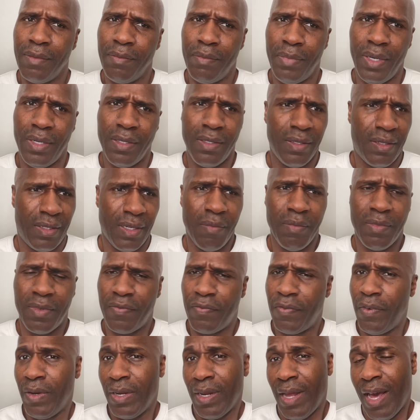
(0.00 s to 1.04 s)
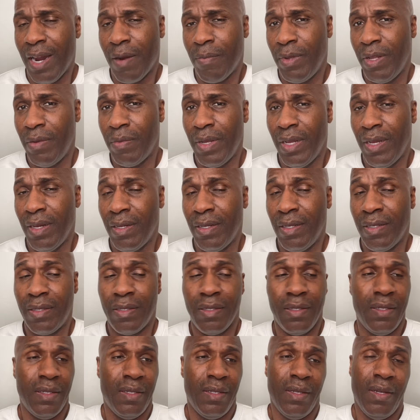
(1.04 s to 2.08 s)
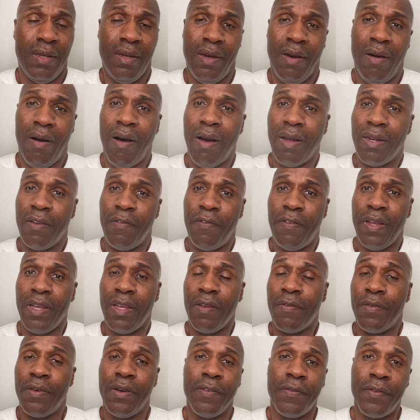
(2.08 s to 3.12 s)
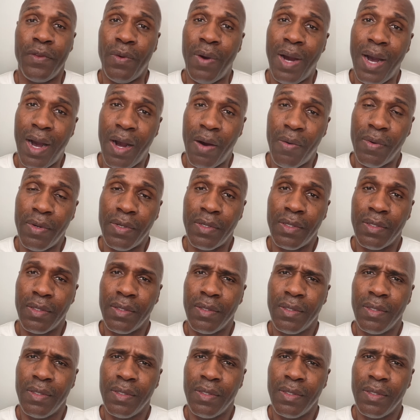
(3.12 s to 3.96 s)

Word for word: But some for a lot of people, hell, it's hard to fake it for a few hours.